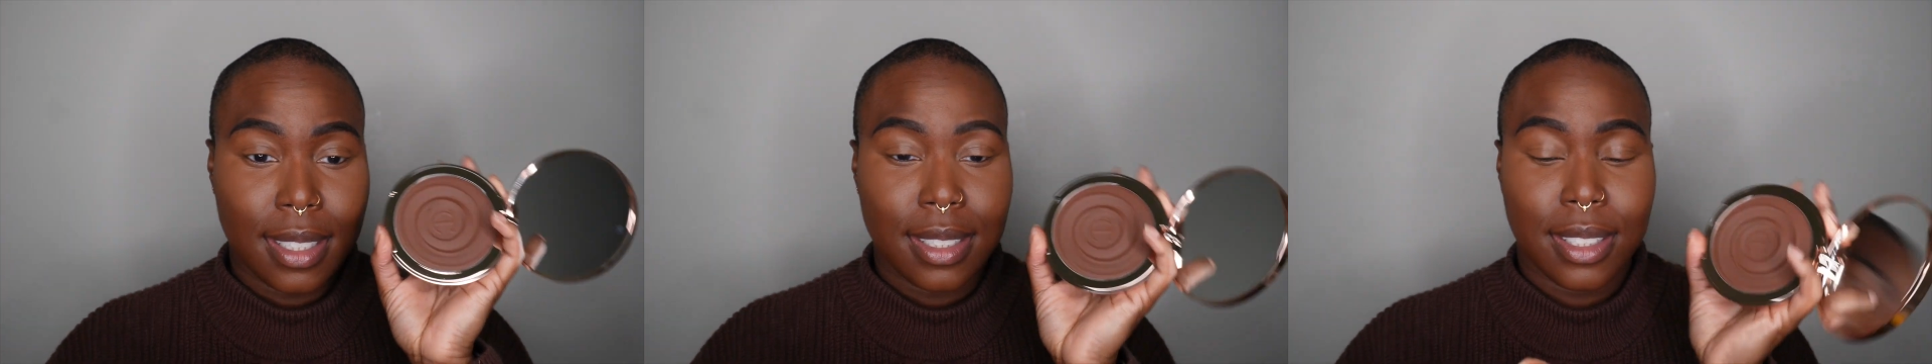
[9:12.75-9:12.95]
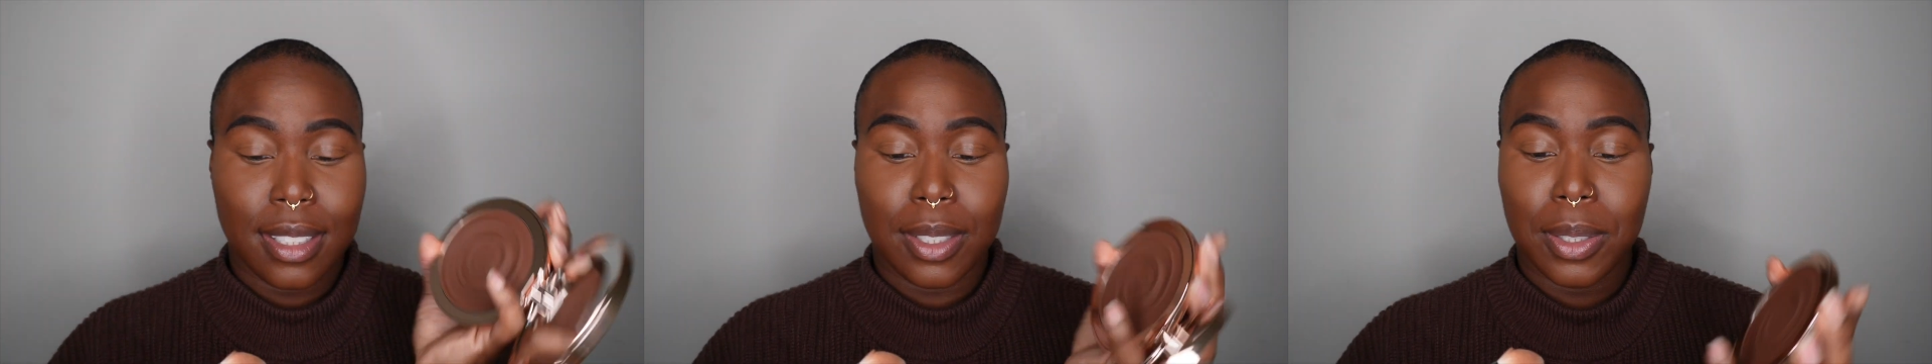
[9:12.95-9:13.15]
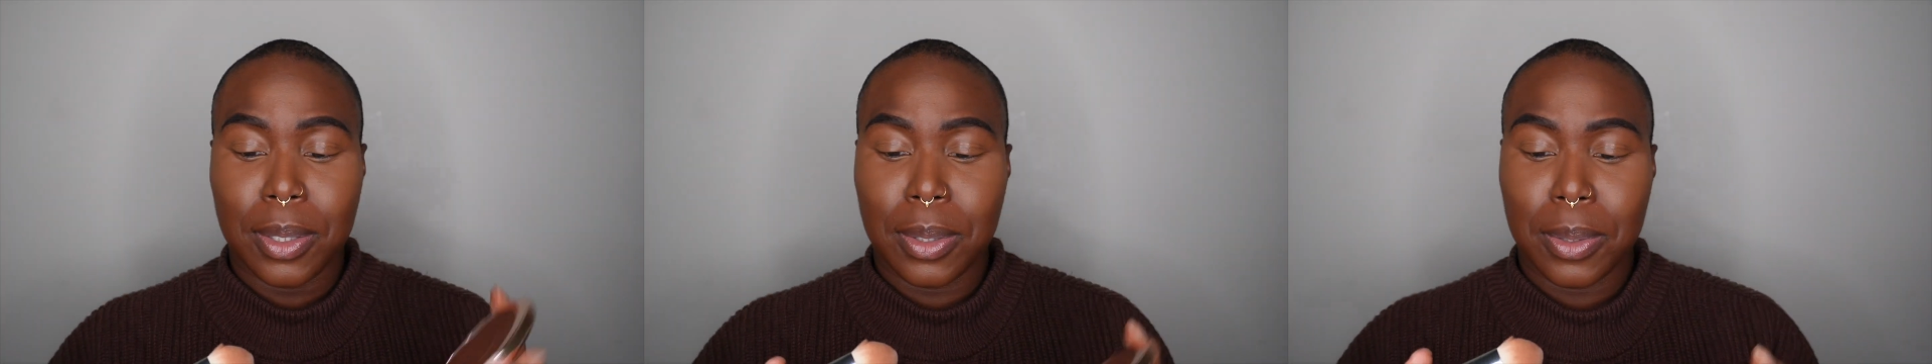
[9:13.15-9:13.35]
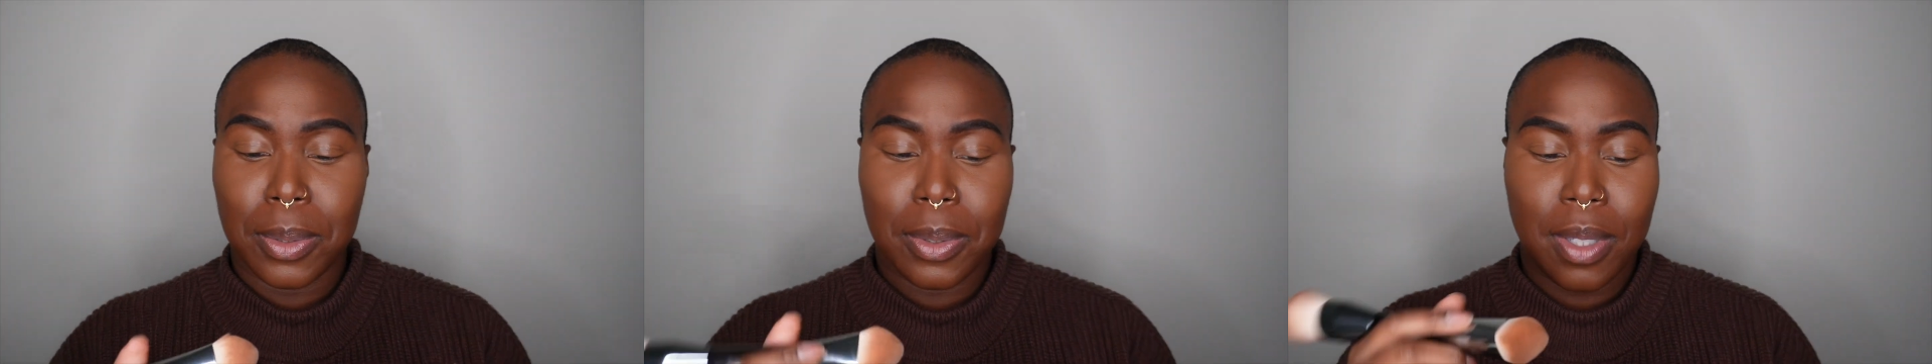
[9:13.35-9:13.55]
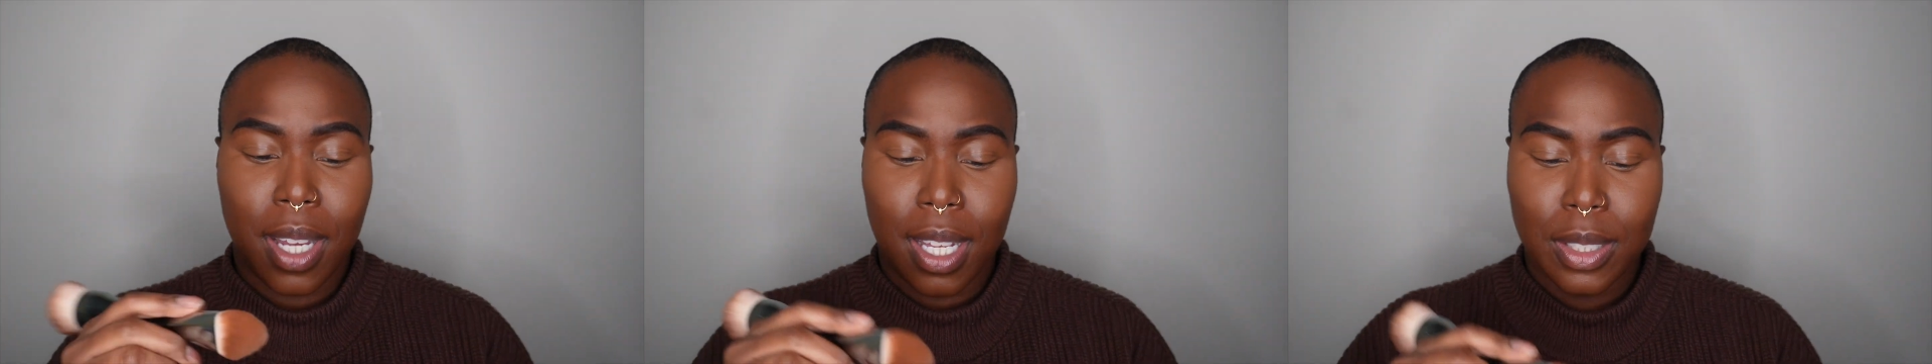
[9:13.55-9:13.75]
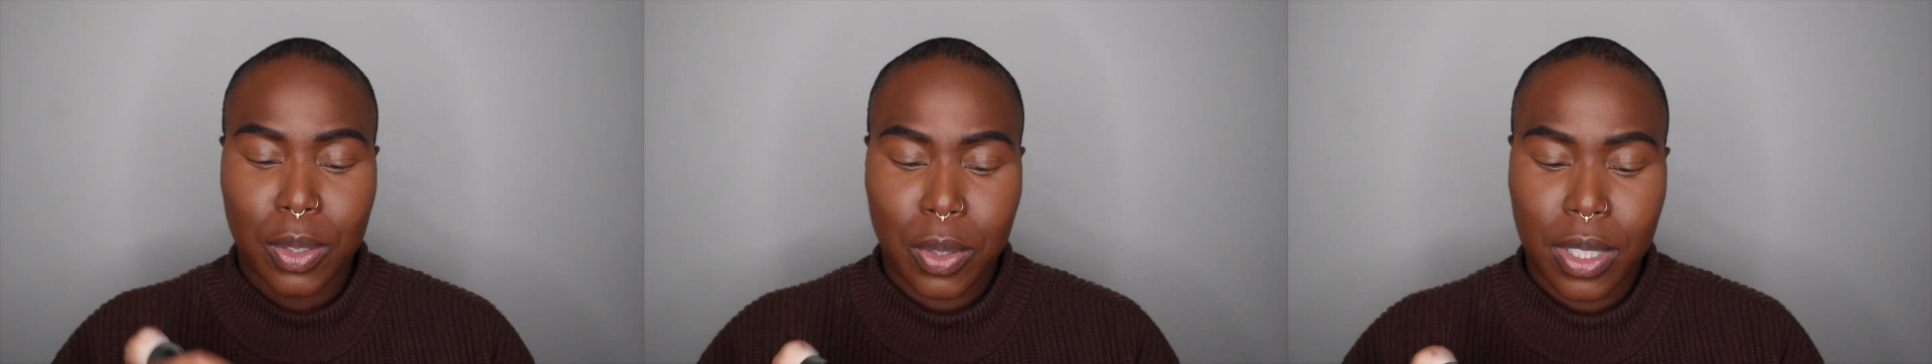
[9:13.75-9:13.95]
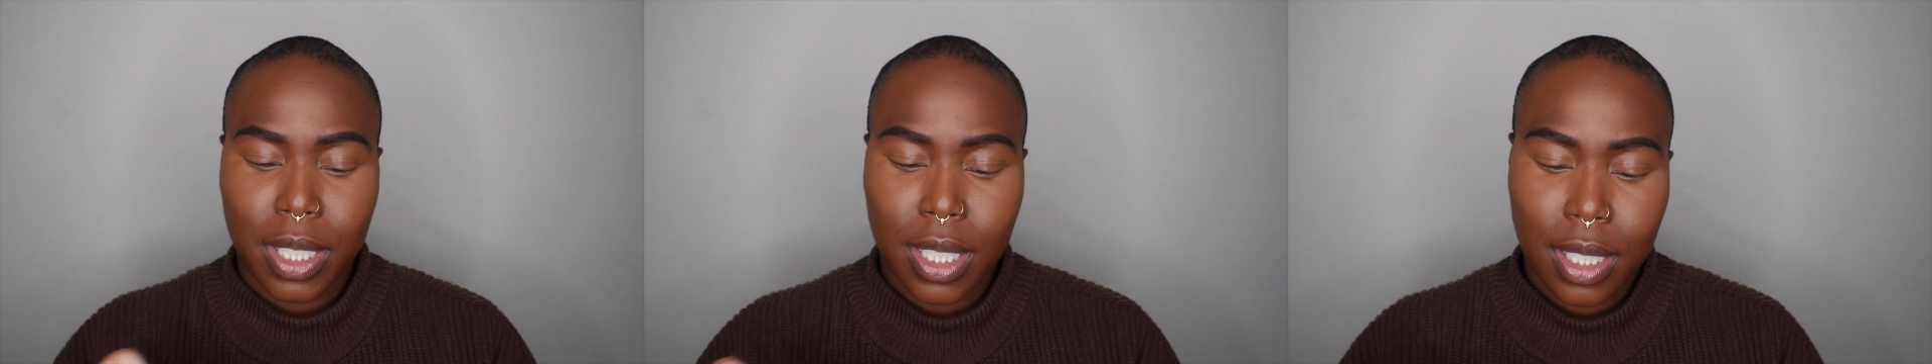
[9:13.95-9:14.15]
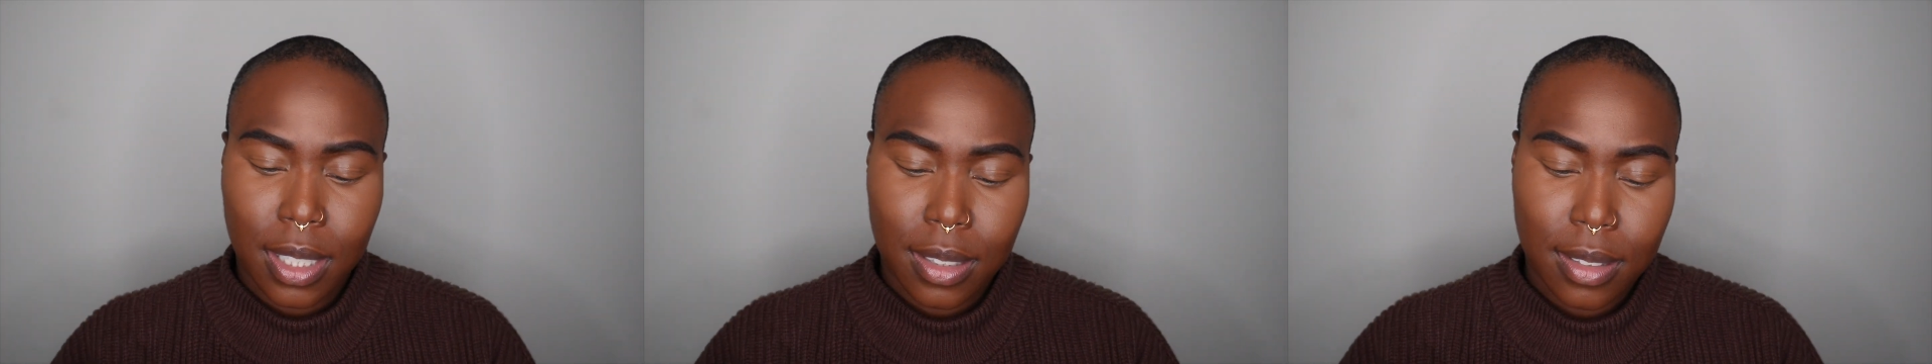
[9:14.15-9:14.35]
to
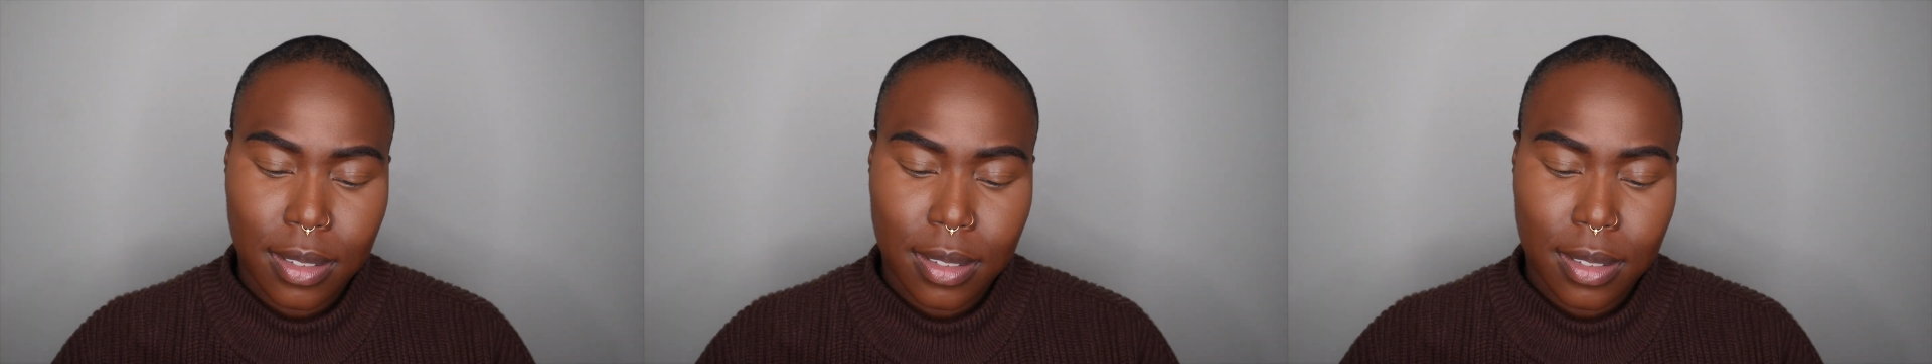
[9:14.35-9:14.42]
contour.